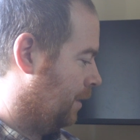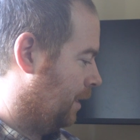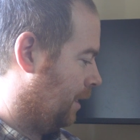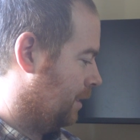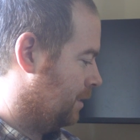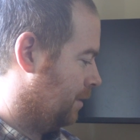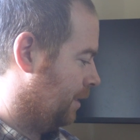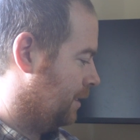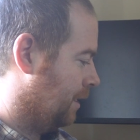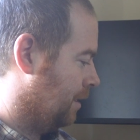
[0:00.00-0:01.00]
It has
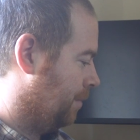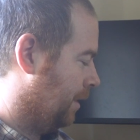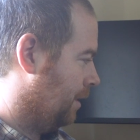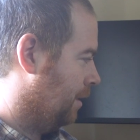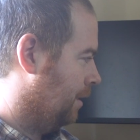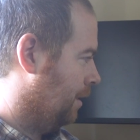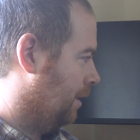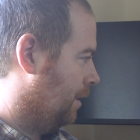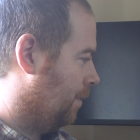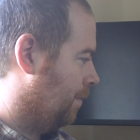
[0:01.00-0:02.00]
died down a bit.
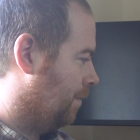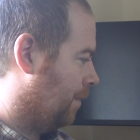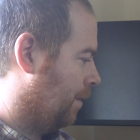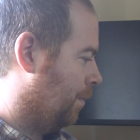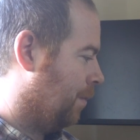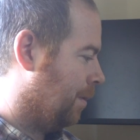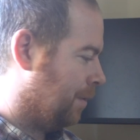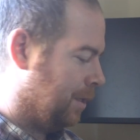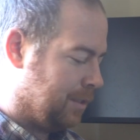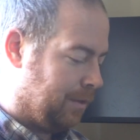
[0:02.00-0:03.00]
Right, what I'm
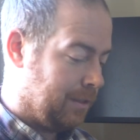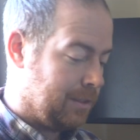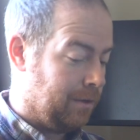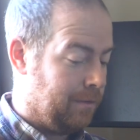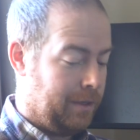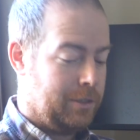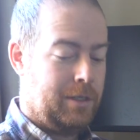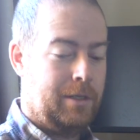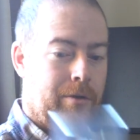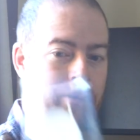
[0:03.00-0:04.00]
going to do is I've
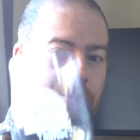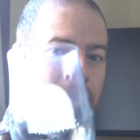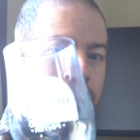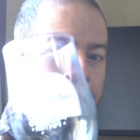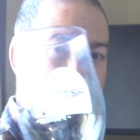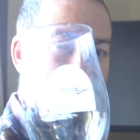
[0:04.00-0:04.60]
actually got my